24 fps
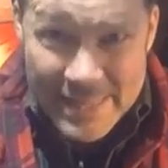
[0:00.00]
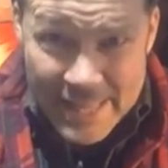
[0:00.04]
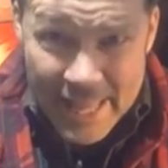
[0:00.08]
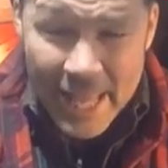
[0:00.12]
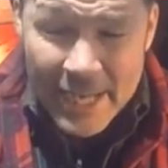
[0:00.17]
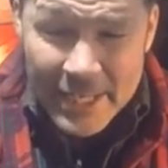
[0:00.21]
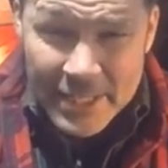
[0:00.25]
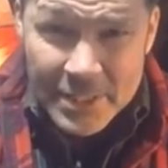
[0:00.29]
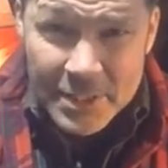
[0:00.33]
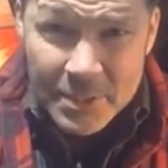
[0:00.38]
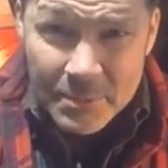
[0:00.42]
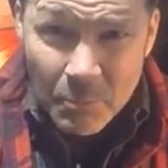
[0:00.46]

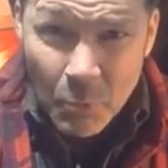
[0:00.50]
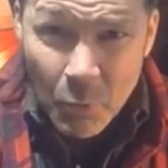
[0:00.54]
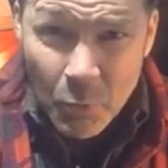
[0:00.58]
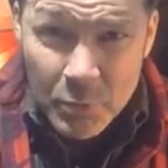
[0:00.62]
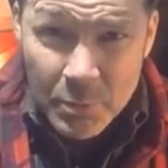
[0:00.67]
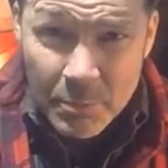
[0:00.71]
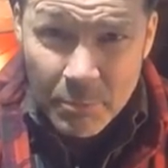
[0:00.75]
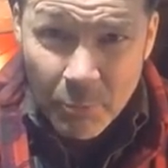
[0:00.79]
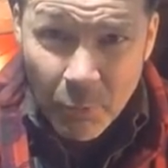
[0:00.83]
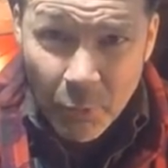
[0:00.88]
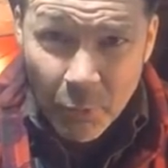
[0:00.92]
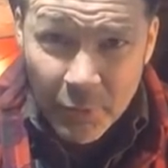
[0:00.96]
that is the
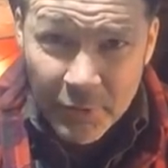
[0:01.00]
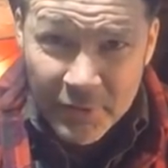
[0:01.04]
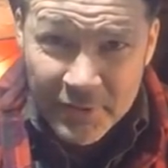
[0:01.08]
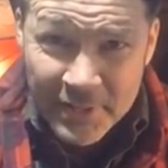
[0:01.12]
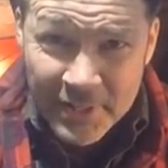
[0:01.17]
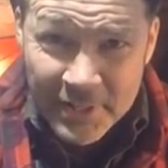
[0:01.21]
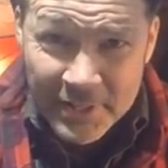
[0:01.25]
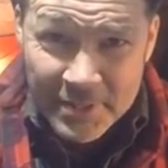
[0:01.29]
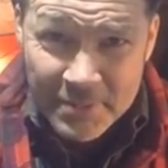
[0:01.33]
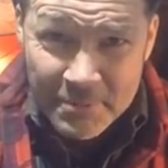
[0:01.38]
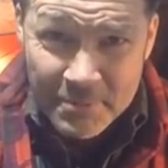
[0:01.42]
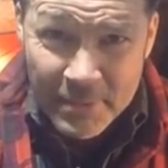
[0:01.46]
most important
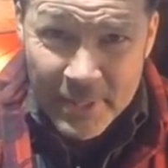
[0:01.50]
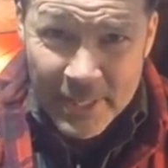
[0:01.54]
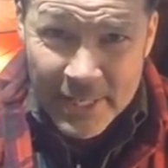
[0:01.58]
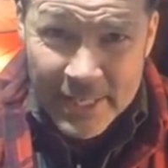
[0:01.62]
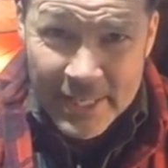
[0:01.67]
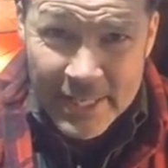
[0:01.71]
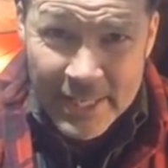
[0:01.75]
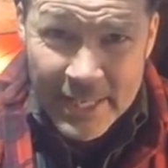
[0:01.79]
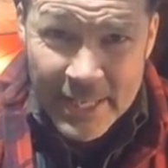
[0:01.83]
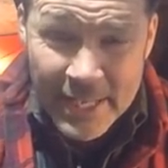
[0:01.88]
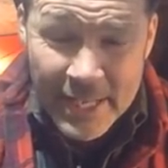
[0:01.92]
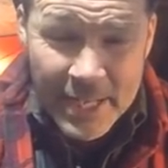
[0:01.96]
thing to me,
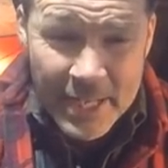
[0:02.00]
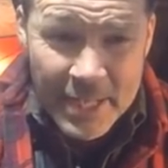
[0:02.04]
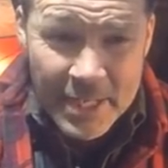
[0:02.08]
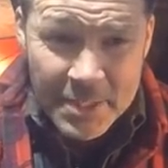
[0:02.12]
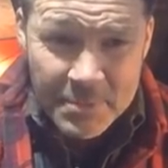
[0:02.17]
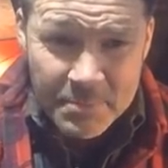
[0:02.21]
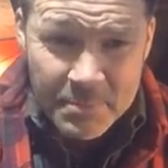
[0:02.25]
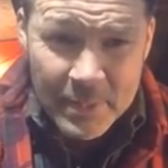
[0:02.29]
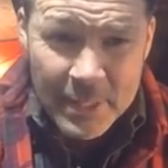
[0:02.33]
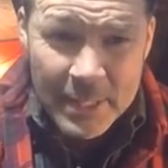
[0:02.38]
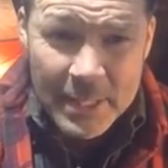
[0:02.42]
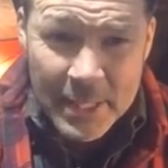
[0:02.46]

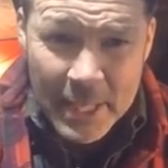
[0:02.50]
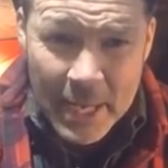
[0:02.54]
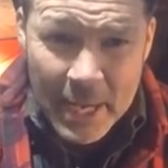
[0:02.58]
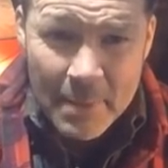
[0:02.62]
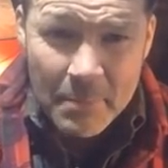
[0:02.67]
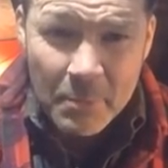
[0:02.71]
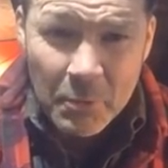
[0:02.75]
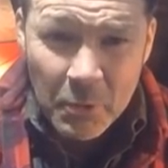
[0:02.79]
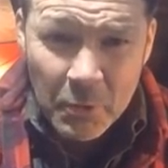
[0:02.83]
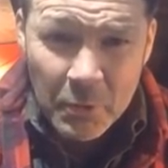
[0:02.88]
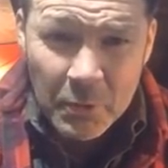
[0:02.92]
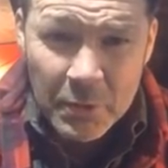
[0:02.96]
is being
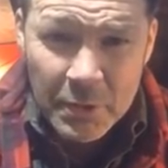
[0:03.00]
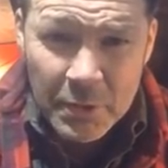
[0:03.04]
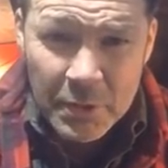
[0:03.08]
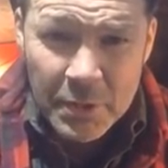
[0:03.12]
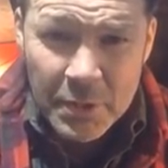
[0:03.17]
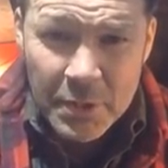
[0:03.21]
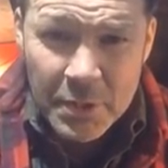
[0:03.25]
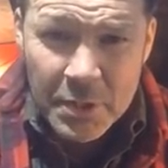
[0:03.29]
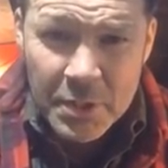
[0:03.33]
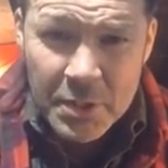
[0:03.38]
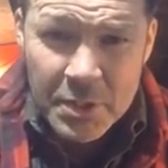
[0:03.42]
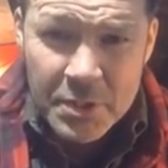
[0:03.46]
able
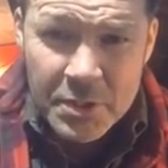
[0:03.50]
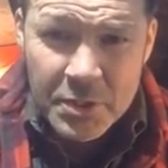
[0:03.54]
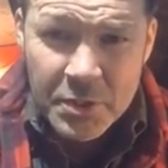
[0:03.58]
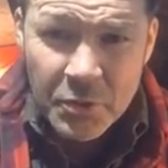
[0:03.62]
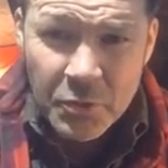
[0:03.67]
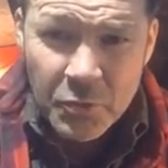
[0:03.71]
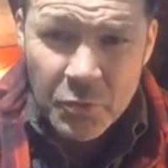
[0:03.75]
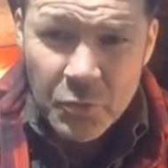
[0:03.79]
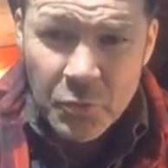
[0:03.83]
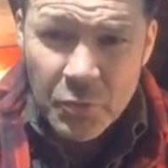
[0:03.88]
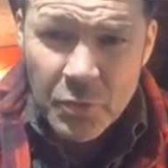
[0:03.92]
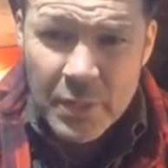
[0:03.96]

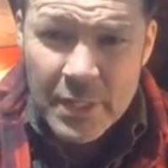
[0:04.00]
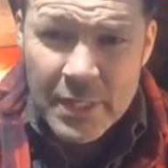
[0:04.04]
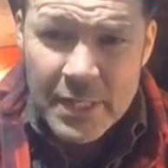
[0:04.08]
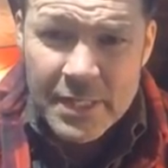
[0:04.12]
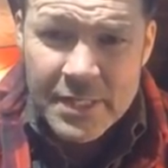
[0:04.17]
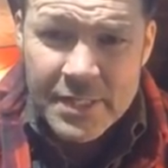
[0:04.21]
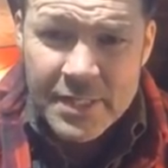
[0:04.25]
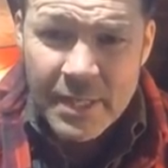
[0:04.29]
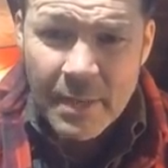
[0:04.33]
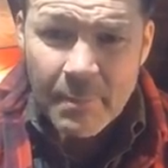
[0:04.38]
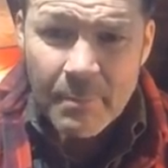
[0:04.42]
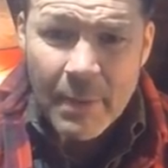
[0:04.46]
to
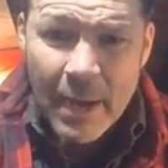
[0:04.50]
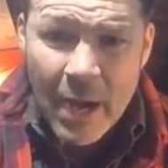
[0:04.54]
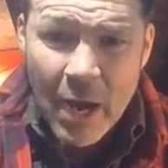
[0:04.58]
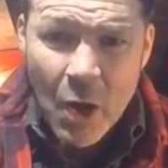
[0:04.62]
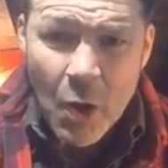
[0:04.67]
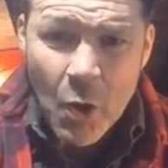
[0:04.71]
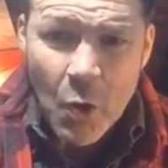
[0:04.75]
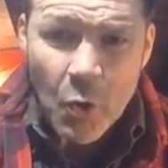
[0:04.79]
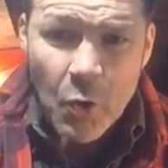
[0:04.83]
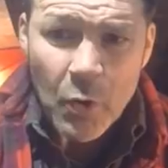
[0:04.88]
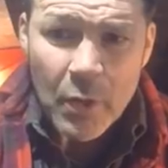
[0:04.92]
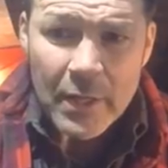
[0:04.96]

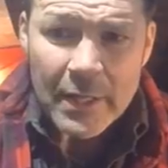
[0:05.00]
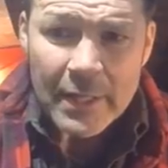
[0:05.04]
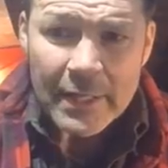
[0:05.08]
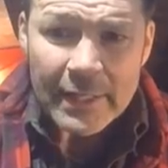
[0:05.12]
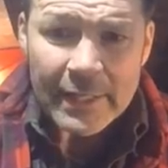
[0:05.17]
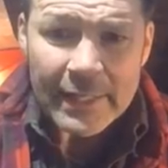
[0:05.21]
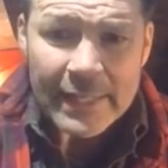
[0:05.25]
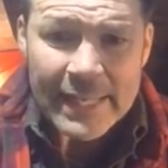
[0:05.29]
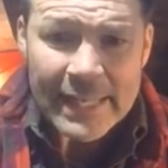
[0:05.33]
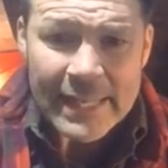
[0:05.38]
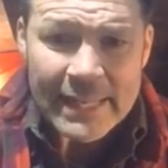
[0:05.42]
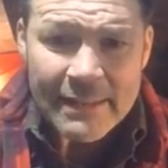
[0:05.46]
somehow
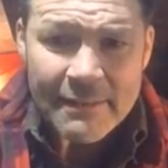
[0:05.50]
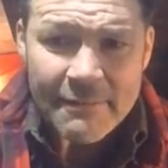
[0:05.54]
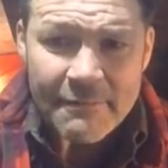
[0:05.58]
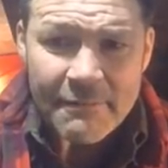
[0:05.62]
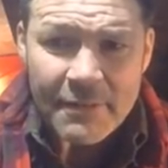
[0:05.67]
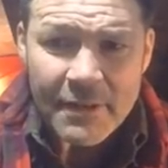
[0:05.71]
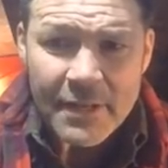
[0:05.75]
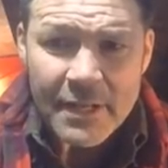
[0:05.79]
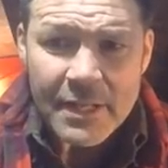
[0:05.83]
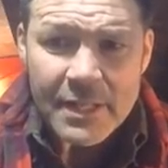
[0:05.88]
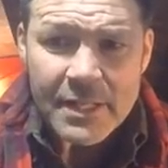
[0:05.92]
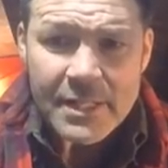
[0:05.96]

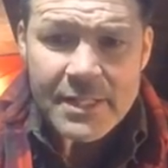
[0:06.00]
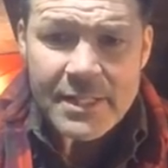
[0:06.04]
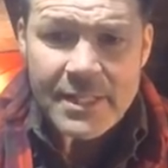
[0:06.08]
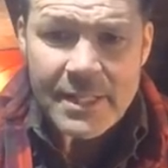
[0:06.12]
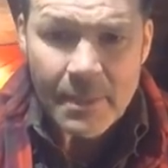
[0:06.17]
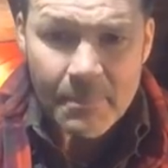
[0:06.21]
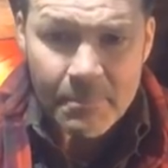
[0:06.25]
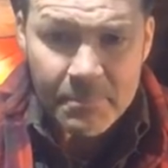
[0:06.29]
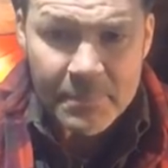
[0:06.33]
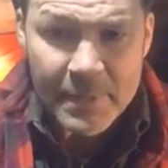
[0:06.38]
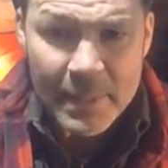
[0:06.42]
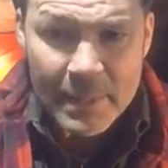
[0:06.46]
leave
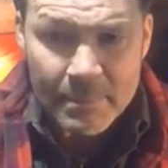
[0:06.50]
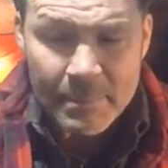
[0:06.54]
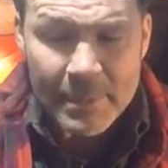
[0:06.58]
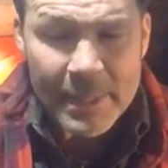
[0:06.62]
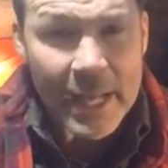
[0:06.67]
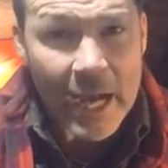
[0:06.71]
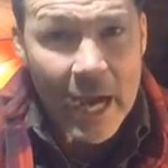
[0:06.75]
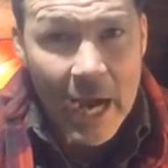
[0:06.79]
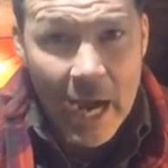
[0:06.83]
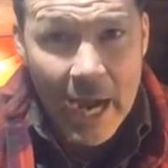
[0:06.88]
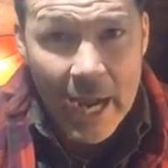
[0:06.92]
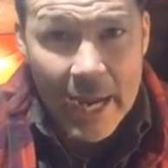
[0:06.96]
something
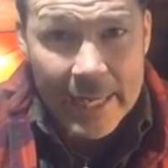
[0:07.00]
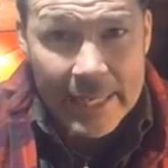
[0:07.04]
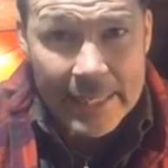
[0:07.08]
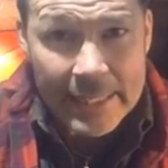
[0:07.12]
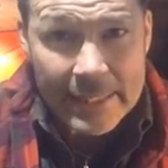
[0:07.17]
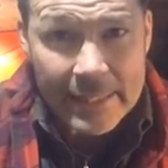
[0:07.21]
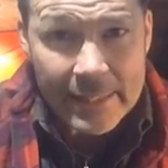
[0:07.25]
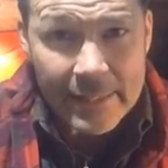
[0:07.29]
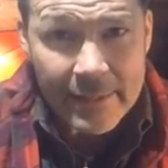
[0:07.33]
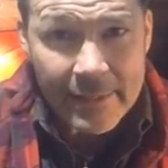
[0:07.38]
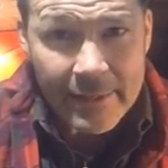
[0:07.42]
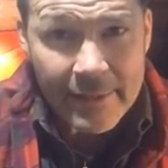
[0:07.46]

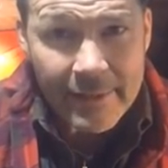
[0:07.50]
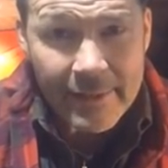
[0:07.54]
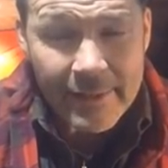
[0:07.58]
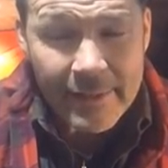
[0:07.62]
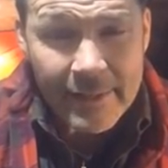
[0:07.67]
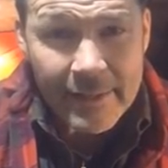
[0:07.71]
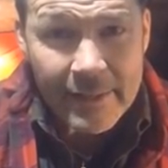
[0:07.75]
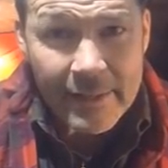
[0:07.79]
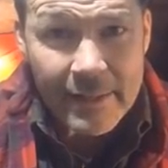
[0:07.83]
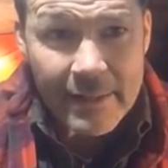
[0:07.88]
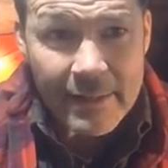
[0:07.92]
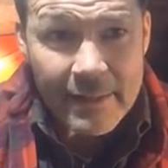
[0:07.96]
behind
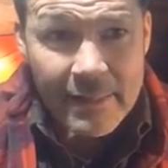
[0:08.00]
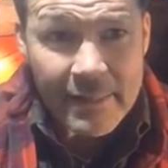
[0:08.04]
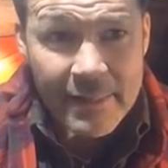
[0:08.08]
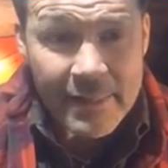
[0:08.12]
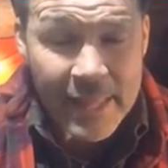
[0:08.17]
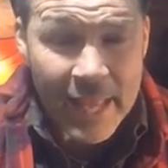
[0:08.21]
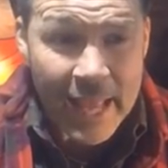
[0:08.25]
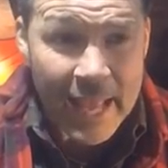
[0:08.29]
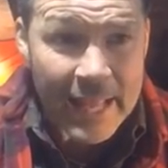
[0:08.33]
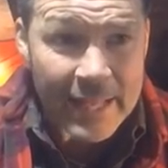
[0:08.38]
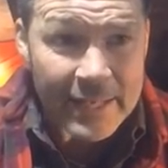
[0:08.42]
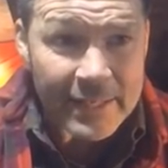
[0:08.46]

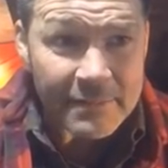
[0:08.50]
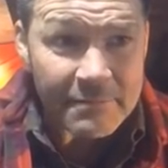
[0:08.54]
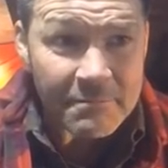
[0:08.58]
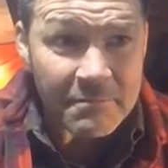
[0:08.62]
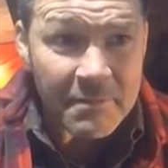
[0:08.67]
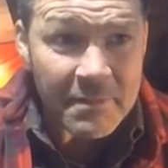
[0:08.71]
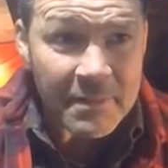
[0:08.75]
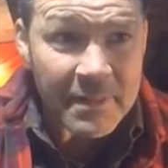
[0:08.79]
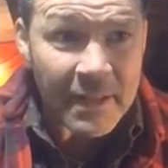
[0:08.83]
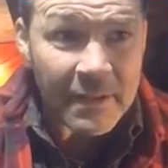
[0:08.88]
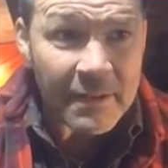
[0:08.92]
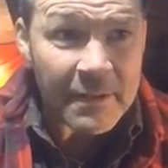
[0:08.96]
that
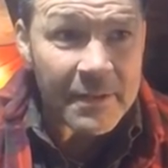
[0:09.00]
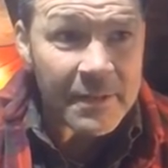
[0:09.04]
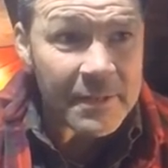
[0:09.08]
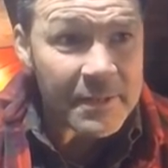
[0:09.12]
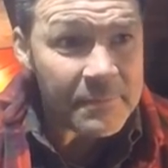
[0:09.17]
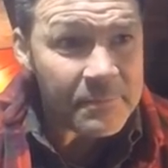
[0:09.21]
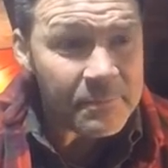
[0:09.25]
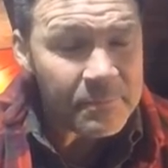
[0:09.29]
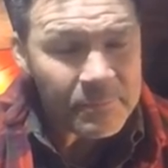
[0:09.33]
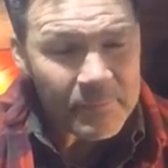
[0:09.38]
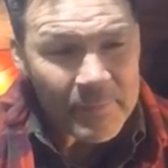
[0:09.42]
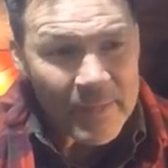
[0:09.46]
uh,
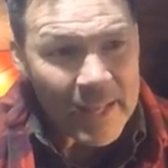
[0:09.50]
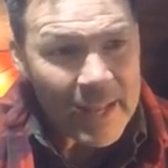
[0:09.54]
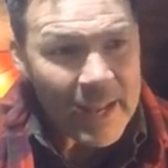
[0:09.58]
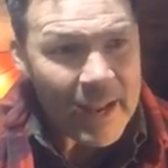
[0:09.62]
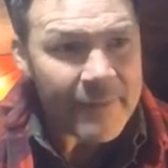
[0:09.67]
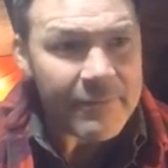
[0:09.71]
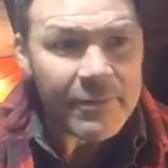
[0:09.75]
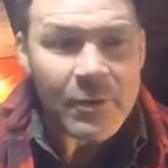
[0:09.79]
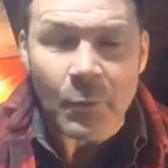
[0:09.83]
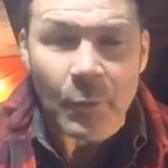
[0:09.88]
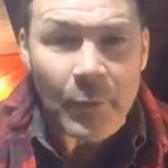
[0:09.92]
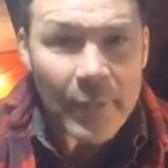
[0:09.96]

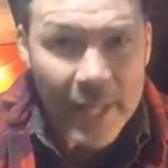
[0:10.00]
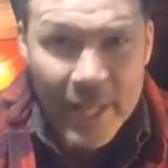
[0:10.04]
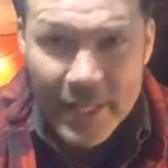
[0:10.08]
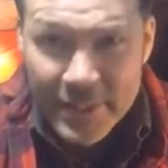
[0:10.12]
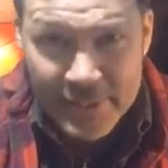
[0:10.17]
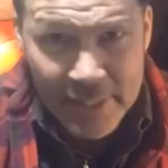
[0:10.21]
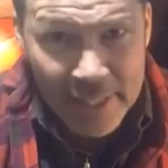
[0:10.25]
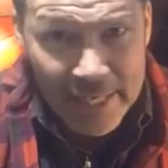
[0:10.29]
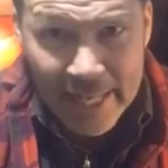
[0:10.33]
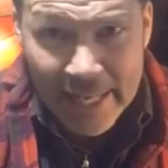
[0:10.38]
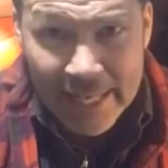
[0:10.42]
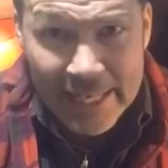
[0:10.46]
everyone
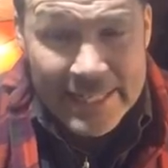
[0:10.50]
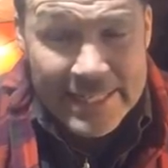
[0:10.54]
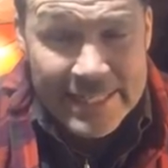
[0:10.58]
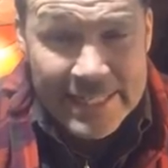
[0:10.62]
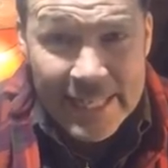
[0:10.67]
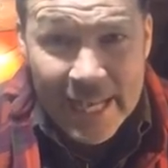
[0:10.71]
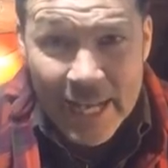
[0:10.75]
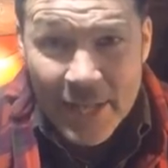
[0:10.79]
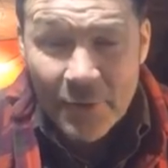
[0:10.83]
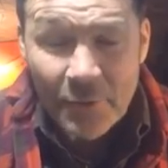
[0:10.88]
has a legacy.